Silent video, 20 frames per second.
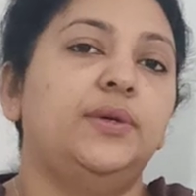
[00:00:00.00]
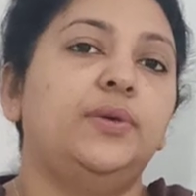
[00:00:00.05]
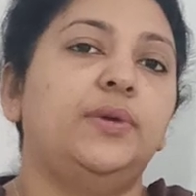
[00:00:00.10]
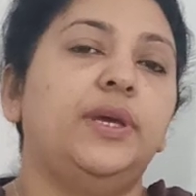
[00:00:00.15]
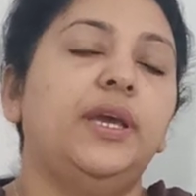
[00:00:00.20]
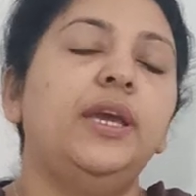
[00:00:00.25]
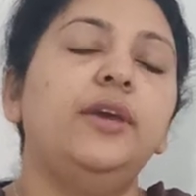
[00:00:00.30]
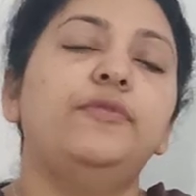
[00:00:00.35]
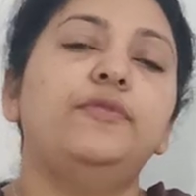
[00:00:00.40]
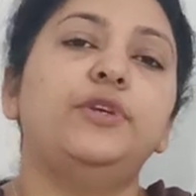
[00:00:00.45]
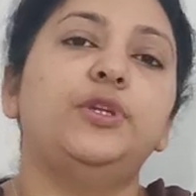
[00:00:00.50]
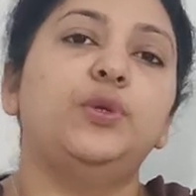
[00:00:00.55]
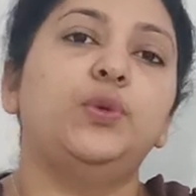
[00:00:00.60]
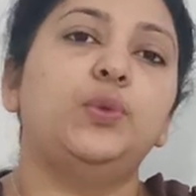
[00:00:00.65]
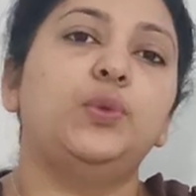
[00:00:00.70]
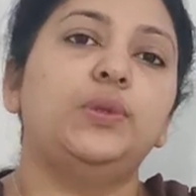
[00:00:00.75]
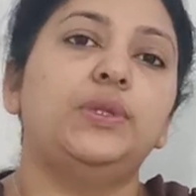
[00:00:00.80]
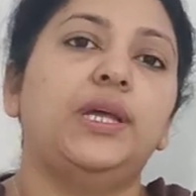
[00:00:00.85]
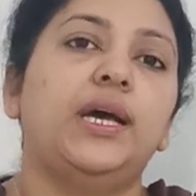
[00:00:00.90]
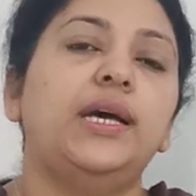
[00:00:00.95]
Okay, we
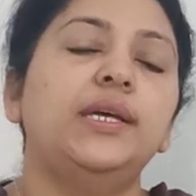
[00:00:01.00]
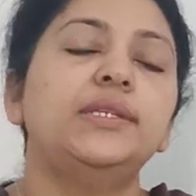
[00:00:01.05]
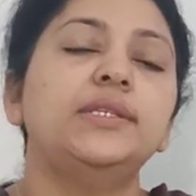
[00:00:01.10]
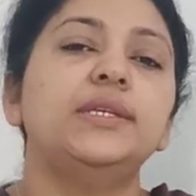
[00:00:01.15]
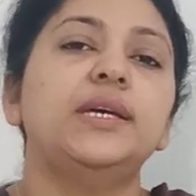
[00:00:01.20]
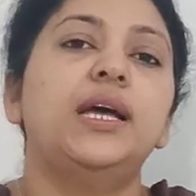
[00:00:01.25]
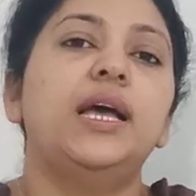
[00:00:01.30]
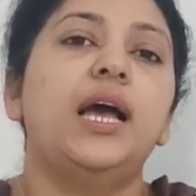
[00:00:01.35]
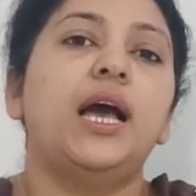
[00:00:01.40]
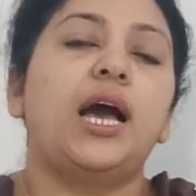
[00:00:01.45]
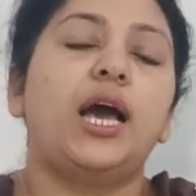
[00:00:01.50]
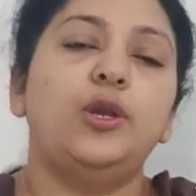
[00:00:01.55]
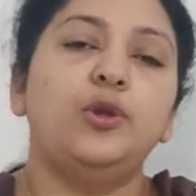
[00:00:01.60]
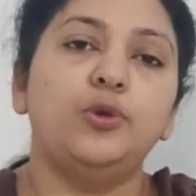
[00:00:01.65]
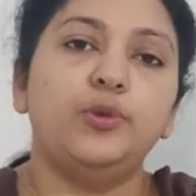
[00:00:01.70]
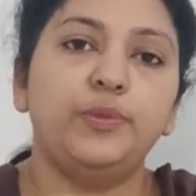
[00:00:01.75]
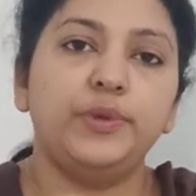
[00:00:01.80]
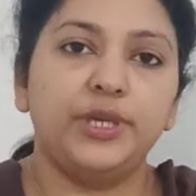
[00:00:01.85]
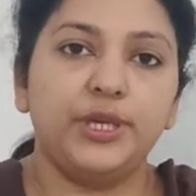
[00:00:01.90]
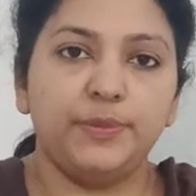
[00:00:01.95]
know that
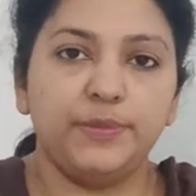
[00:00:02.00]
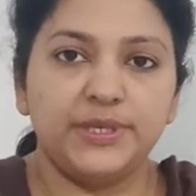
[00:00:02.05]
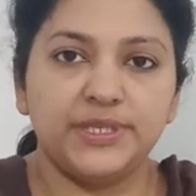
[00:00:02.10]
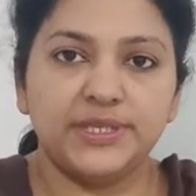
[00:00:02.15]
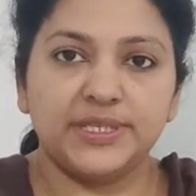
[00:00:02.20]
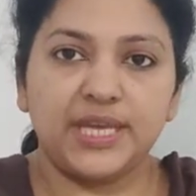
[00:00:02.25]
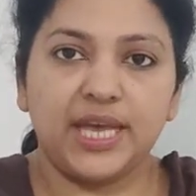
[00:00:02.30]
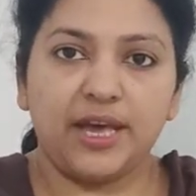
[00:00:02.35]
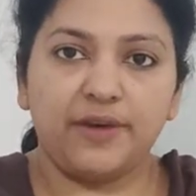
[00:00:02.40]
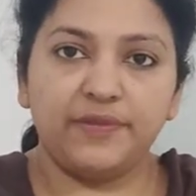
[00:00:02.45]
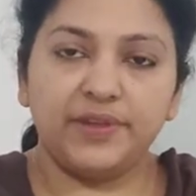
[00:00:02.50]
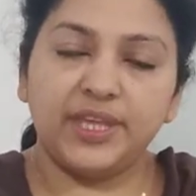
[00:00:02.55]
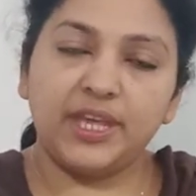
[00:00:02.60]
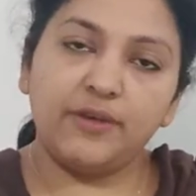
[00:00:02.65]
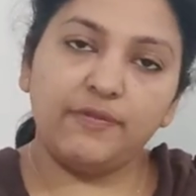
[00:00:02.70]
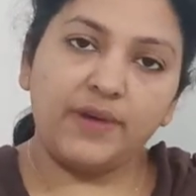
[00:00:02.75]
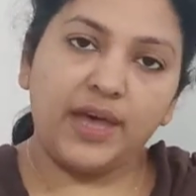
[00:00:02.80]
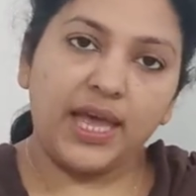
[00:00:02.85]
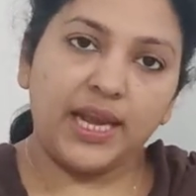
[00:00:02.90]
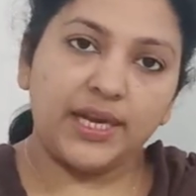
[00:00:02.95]
aluminium is having
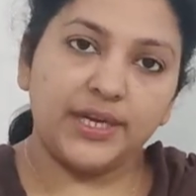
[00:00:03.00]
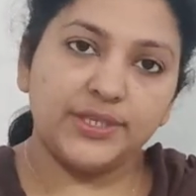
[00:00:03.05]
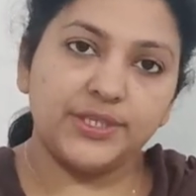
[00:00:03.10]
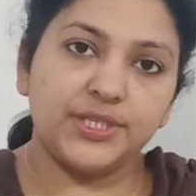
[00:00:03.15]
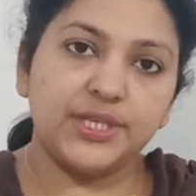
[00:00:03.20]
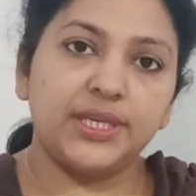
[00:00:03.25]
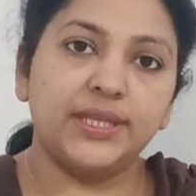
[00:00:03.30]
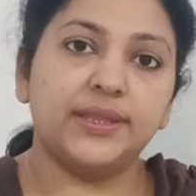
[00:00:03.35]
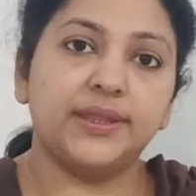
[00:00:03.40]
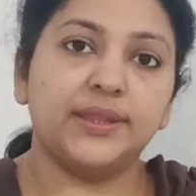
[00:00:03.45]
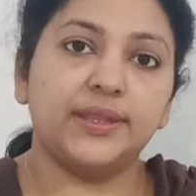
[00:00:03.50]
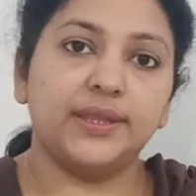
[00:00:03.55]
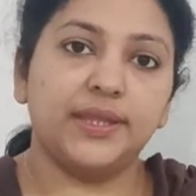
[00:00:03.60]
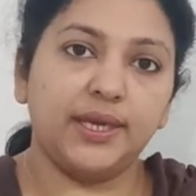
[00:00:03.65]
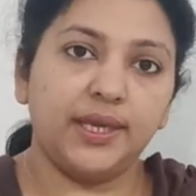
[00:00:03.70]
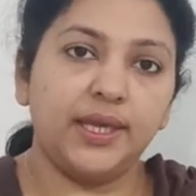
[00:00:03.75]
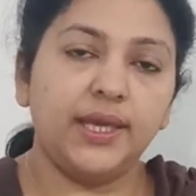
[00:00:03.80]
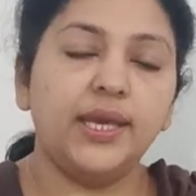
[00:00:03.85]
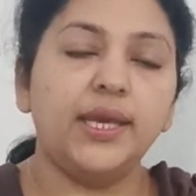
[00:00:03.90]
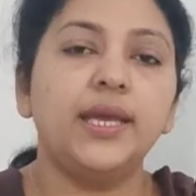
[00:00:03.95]
a valency
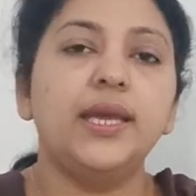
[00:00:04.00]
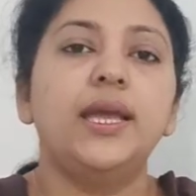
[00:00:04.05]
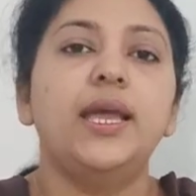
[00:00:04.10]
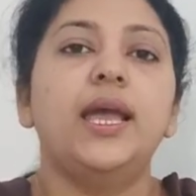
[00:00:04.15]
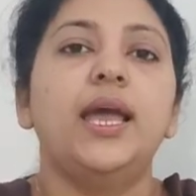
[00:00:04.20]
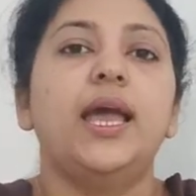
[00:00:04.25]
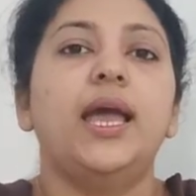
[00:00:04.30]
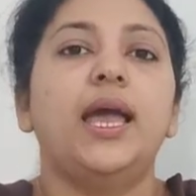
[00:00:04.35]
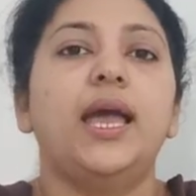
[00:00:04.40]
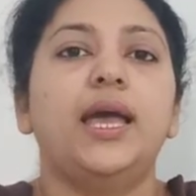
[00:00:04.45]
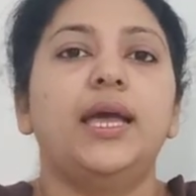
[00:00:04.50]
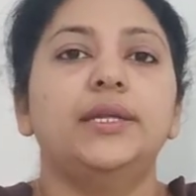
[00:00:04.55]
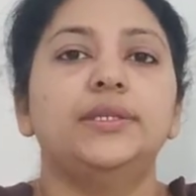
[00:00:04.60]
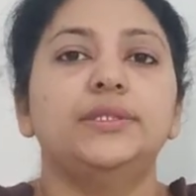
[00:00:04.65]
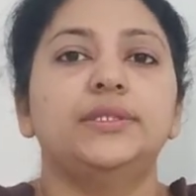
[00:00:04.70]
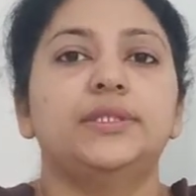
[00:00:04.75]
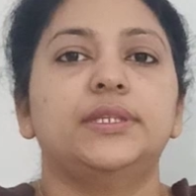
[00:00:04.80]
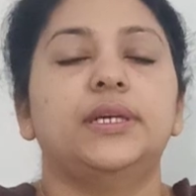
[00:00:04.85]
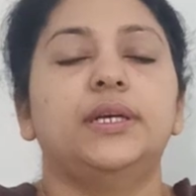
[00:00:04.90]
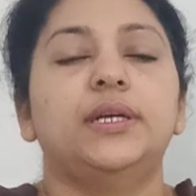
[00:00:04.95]
3
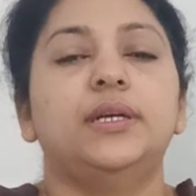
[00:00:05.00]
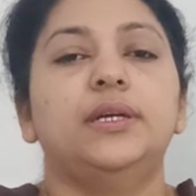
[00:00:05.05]
and